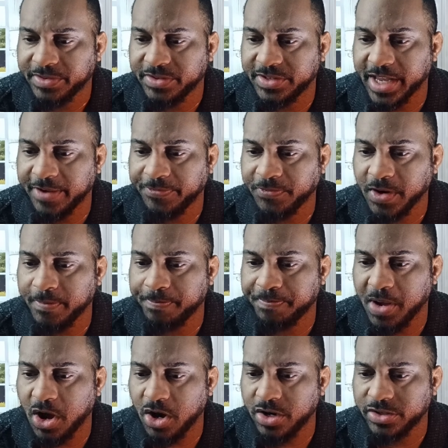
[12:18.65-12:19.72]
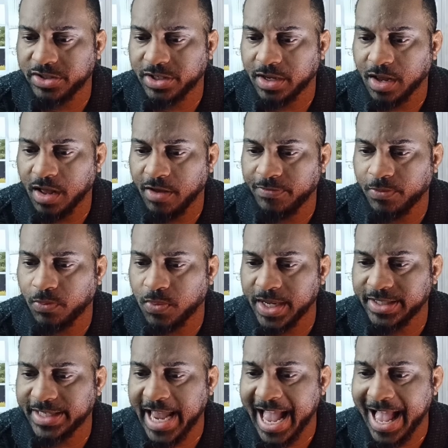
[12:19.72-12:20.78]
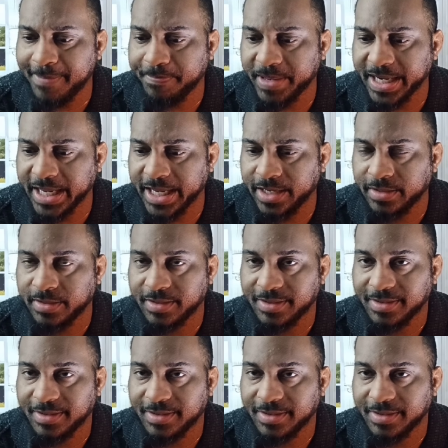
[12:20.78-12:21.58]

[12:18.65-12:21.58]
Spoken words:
different parts of what's happening.